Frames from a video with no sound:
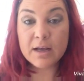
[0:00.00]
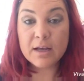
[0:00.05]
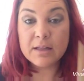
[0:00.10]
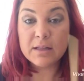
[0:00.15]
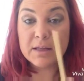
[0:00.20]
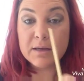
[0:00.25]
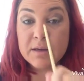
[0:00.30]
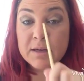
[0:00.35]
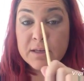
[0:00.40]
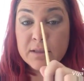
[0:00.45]

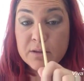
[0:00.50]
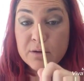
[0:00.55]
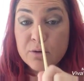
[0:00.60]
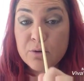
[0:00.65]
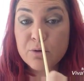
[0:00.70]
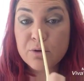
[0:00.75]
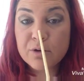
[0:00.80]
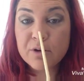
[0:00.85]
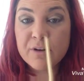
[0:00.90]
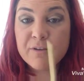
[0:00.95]
color in the
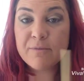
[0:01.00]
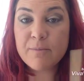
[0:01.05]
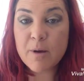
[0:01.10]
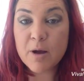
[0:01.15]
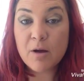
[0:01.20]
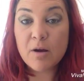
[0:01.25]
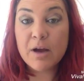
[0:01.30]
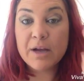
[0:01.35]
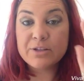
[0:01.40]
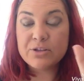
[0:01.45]
corner of my
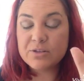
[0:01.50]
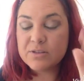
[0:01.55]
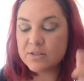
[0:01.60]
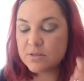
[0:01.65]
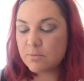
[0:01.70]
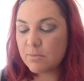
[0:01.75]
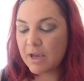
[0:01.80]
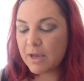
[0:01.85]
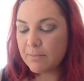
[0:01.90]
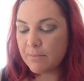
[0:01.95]
eye just
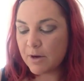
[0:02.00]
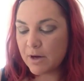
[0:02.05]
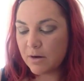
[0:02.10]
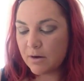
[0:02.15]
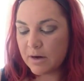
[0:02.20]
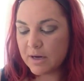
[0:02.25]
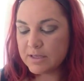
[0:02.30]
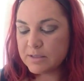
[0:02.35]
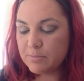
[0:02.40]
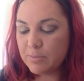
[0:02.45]
to make my
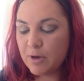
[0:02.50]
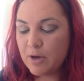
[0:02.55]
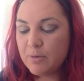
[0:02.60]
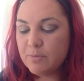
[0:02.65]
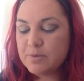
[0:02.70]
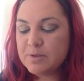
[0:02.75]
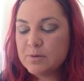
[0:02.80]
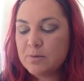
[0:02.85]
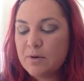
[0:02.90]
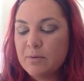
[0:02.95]
eyes
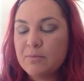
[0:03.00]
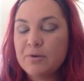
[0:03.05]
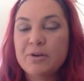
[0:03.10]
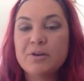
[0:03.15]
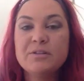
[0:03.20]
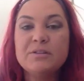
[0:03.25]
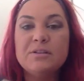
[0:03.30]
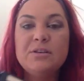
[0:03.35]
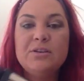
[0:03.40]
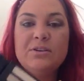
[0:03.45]
pop. So I'm
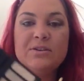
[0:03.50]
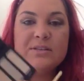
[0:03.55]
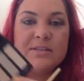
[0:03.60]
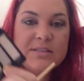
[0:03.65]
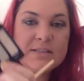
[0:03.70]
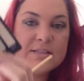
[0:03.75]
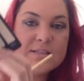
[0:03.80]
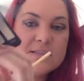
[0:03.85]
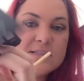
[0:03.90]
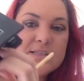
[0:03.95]
going to use
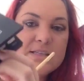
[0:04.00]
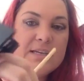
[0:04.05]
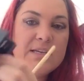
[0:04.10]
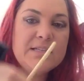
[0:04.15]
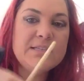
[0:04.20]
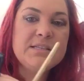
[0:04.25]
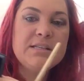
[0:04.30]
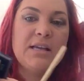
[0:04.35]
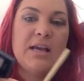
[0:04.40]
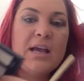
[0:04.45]
Sincere
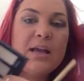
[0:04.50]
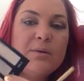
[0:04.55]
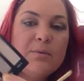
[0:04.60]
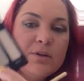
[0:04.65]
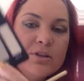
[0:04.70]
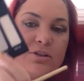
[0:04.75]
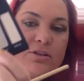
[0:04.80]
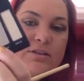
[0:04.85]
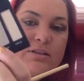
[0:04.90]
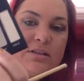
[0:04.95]
today,
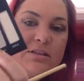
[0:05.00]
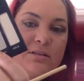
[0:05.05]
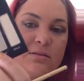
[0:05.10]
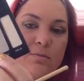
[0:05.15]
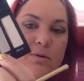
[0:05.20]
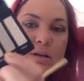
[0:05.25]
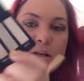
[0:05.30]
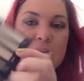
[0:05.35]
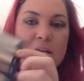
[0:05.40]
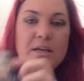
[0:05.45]
which is this
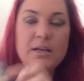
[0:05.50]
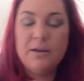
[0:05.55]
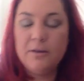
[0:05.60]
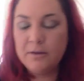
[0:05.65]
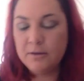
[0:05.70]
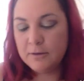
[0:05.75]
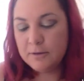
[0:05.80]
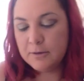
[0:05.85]
one here.